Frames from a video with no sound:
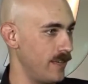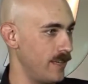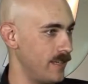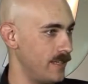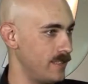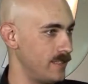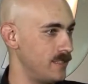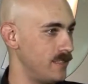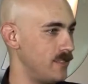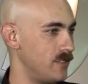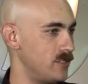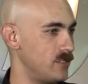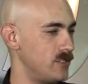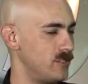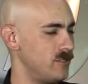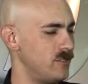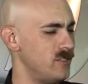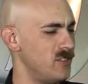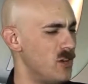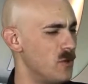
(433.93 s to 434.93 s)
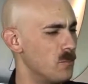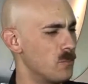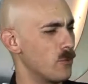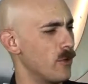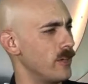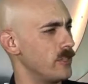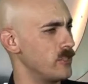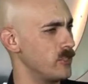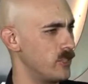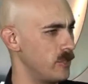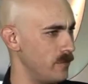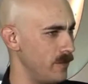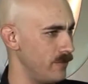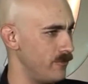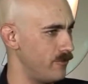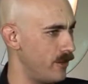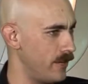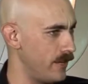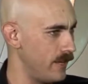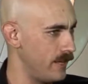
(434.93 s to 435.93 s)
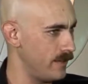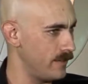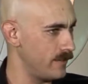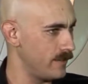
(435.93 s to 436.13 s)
and there's no pressure to be funny.